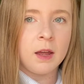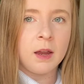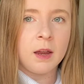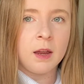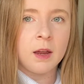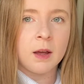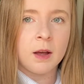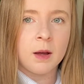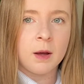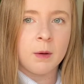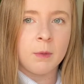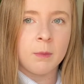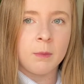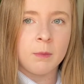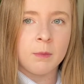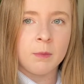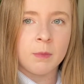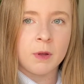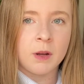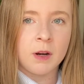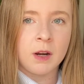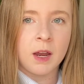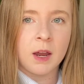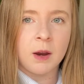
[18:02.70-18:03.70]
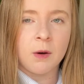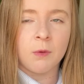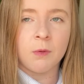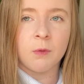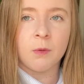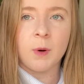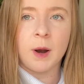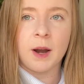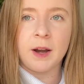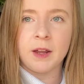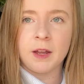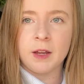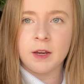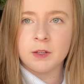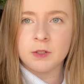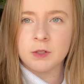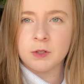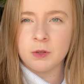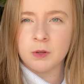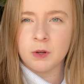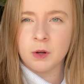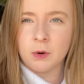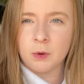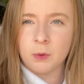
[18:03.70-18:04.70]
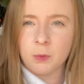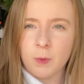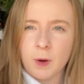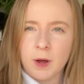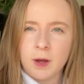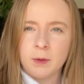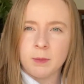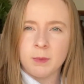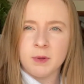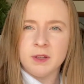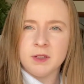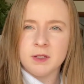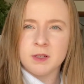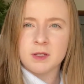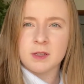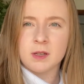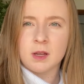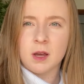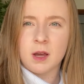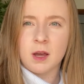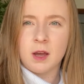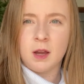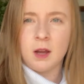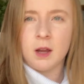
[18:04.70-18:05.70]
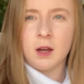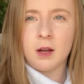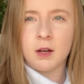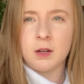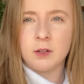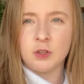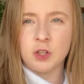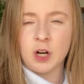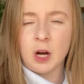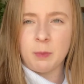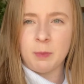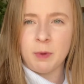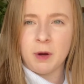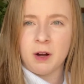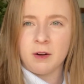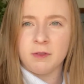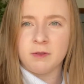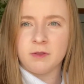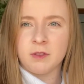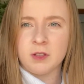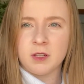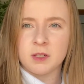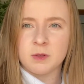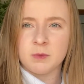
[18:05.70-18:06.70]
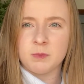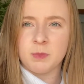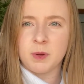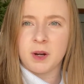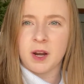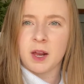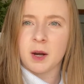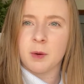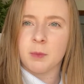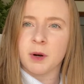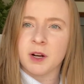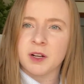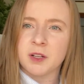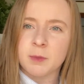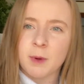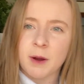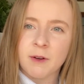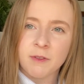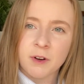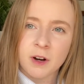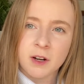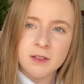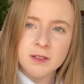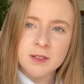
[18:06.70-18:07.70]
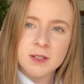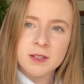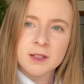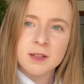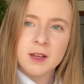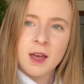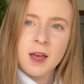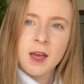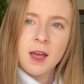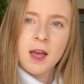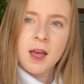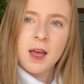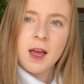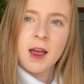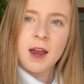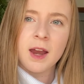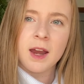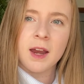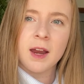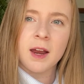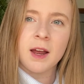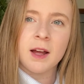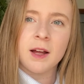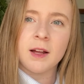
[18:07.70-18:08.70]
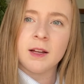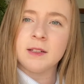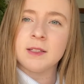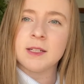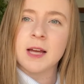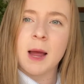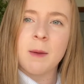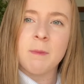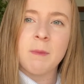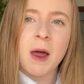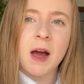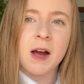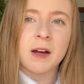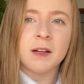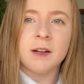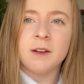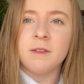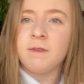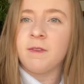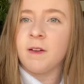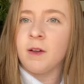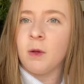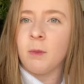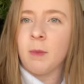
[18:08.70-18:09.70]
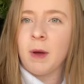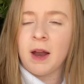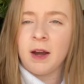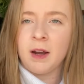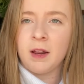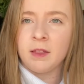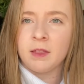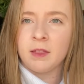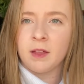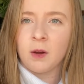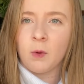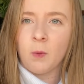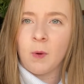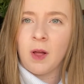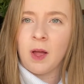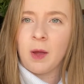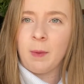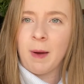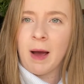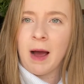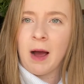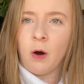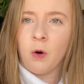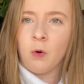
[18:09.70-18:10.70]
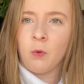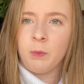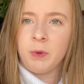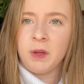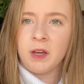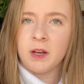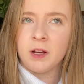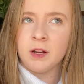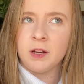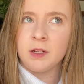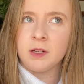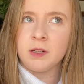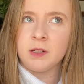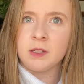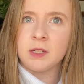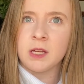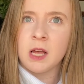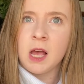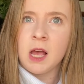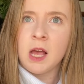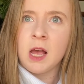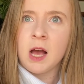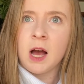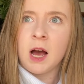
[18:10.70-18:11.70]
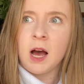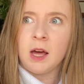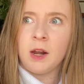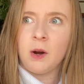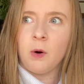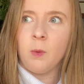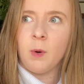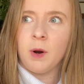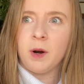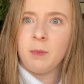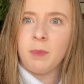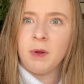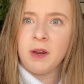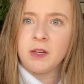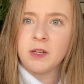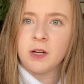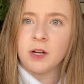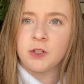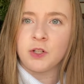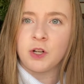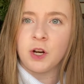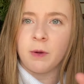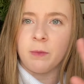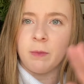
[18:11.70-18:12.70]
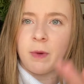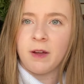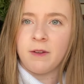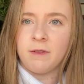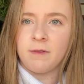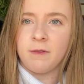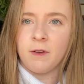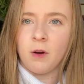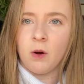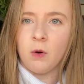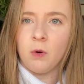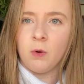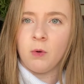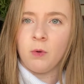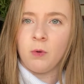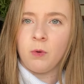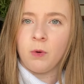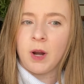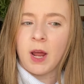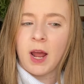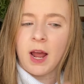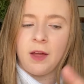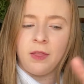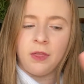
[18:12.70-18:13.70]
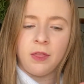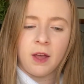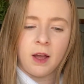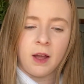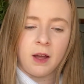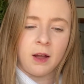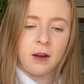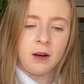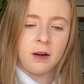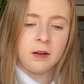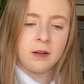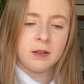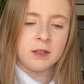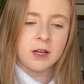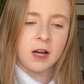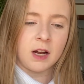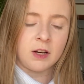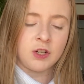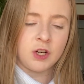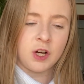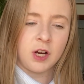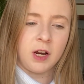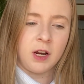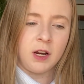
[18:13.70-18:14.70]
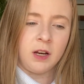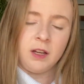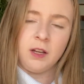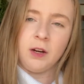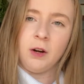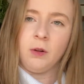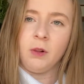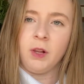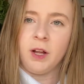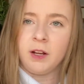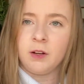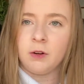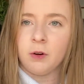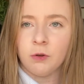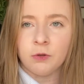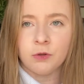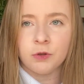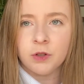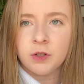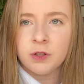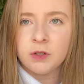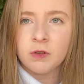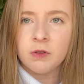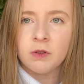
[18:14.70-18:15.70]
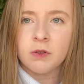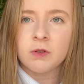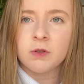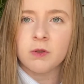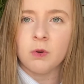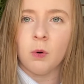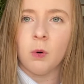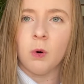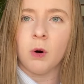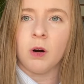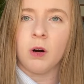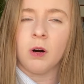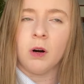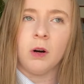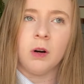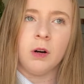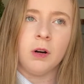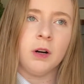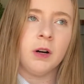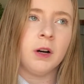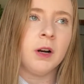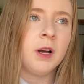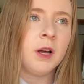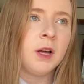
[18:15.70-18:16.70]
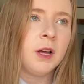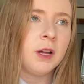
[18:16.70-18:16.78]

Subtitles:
am gonna get ready to go to Wegmans and drop off this banana bread to my friends. And I'm not gonna film anything while I'm out because I don't want to be touching my phone and then touching, like groceries in the store or,